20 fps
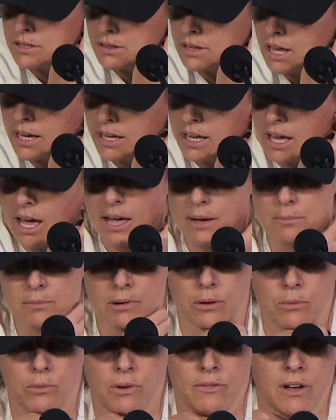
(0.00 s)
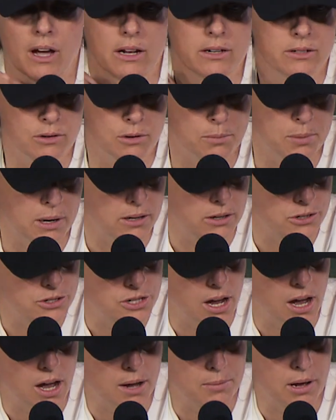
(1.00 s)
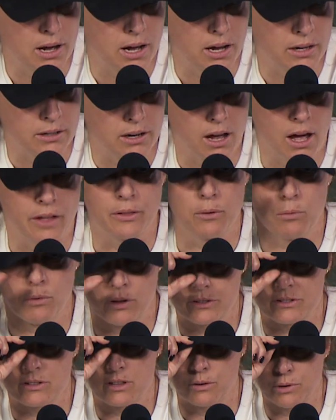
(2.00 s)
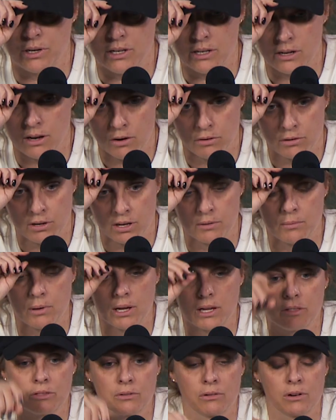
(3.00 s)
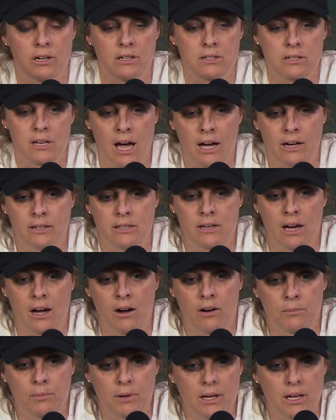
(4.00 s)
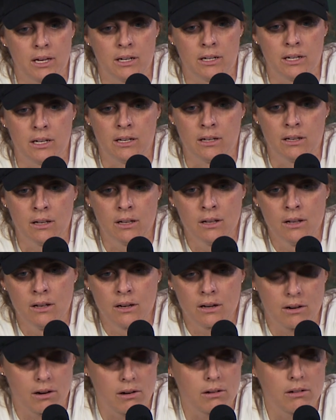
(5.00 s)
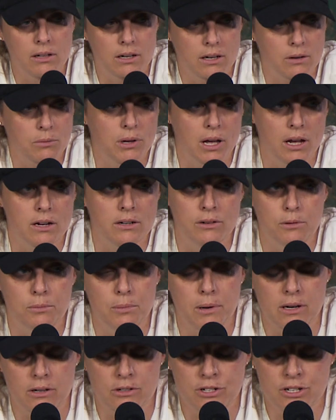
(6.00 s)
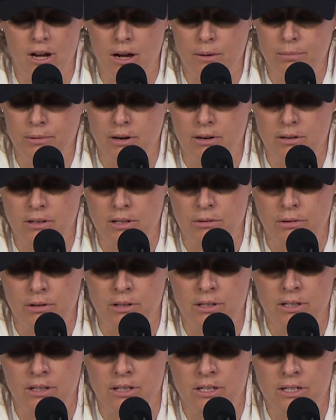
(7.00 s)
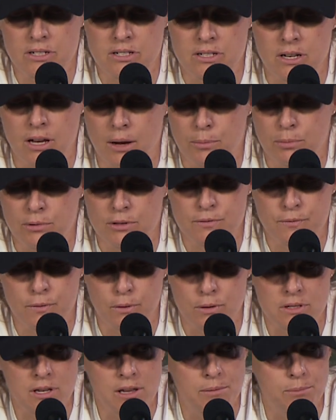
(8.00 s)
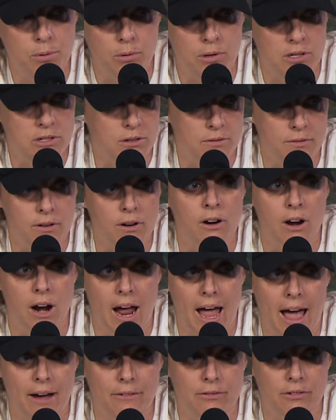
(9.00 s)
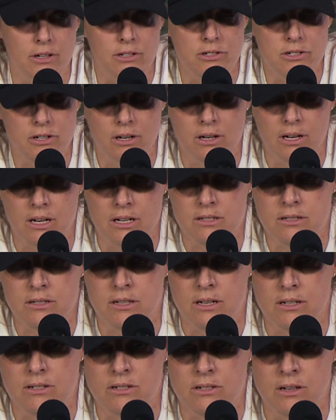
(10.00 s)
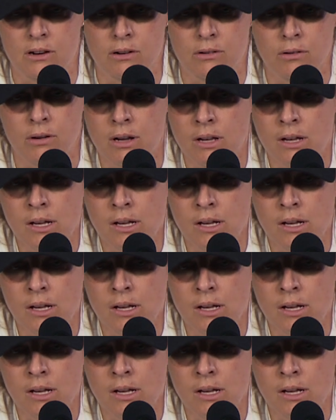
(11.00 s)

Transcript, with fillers: in that game. But we've got to do a better job on the ones that we know can make threes. Hightower, McKinney, Gerlich. We got to do a better job. Gerlich really lit us up. Was 14 points over her average against us. So,